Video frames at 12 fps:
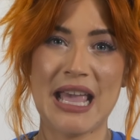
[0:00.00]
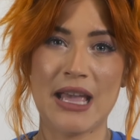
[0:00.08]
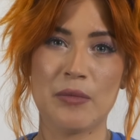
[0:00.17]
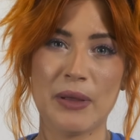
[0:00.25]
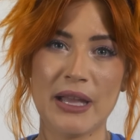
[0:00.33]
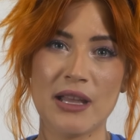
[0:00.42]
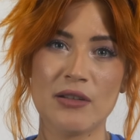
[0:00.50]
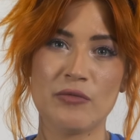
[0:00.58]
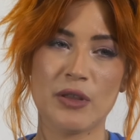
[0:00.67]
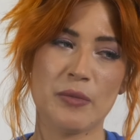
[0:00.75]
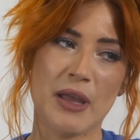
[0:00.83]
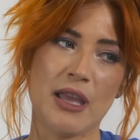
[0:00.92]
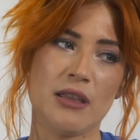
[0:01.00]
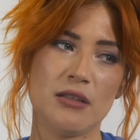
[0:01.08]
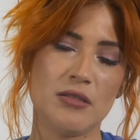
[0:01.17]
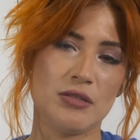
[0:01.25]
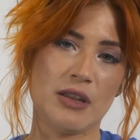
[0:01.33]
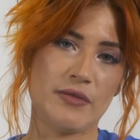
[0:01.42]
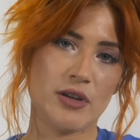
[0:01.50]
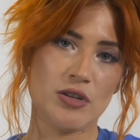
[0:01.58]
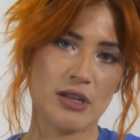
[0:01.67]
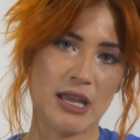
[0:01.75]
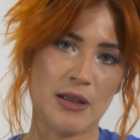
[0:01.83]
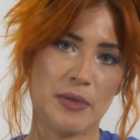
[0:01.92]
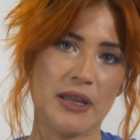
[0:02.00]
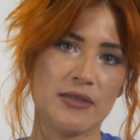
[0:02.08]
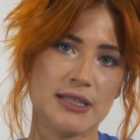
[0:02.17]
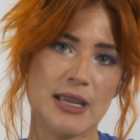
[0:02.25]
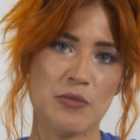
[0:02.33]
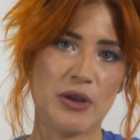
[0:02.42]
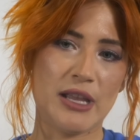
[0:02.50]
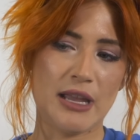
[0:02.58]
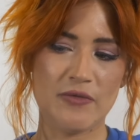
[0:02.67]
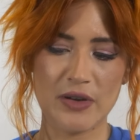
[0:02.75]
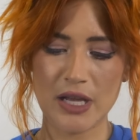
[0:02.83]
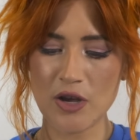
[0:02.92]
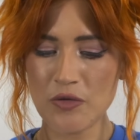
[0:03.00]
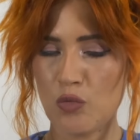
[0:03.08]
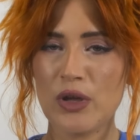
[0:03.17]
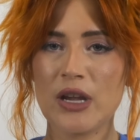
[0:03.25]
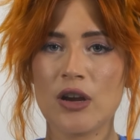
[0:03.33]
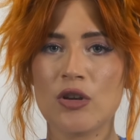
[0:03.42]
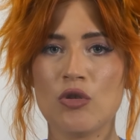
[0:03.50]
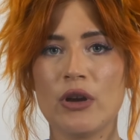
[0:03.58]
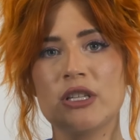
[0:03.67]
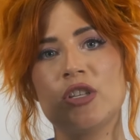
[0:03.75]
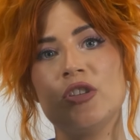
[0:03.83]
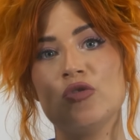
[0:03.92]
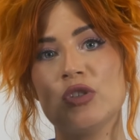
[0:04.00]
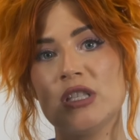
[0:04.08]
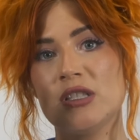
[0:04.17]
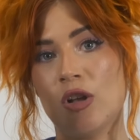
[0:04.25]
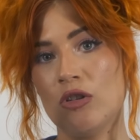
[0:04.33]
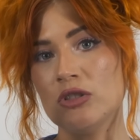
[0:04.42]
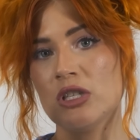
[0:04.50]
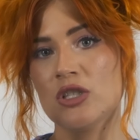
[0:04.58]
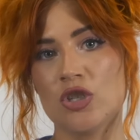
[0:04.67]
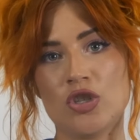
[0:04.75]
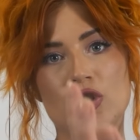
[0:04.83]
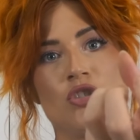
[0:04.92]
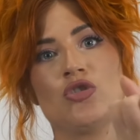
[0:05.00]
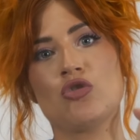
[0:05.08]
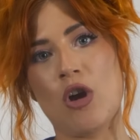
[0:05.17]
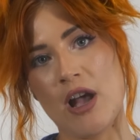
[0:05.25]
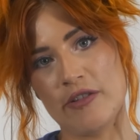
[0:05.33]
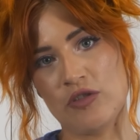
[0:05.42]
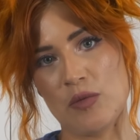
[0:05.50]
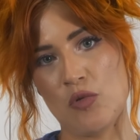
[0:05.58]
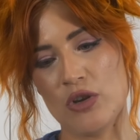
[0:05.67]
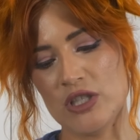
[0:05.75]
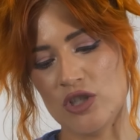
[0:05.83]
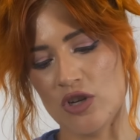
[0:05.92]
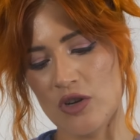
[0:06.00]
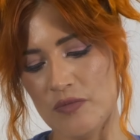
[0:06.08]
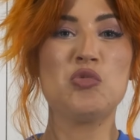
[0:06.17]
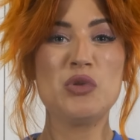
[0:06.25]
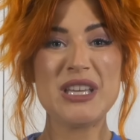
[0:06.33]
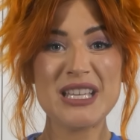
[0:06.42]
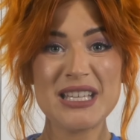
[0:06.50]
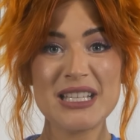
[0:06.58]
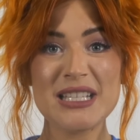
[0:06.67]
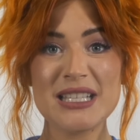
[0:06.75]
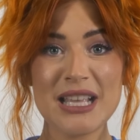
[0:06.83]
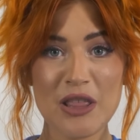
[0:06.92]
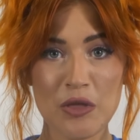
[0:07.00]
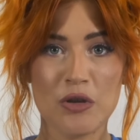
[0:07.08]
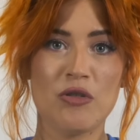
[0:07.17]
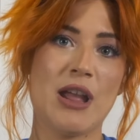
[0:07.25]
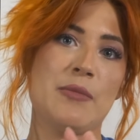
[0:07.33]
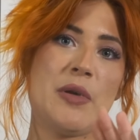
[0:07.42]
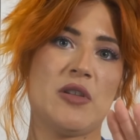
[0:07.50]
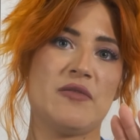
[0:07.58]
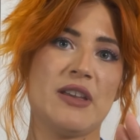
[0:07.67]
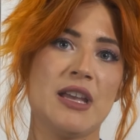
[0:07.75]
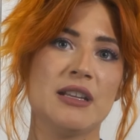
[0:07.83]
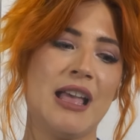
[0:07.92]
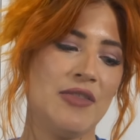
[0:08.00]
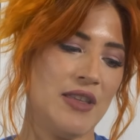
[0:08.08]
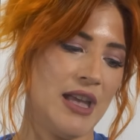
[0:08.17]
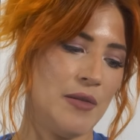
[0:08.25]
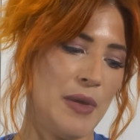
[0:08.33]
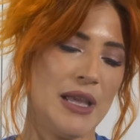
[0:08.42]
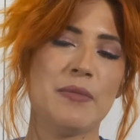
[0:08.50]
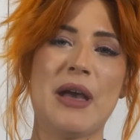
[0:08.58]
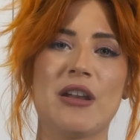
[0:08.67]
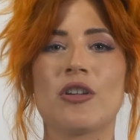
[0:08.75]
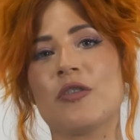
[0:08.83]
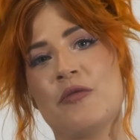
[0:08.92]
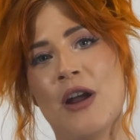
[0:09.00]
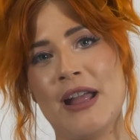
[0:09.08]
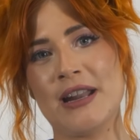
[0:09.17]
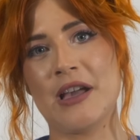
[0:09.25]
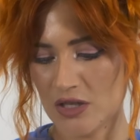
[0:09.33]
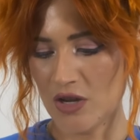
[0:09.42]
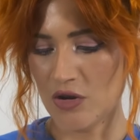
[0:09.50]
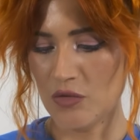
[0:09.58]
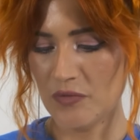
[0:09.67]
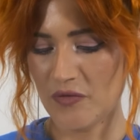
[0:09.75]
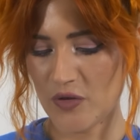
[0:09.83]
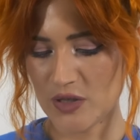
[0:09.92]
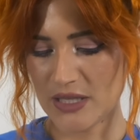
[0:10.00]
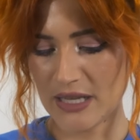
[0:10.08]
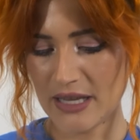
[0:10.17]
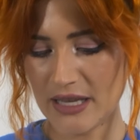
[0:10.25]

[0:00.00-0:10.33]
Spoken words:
eggplant with my You'll Never Cook Eggplant the Same Way Again video. We are going to use salt to draw out the moisture, squeeze the crap out of it, and then make a batter and fry it up. So first thing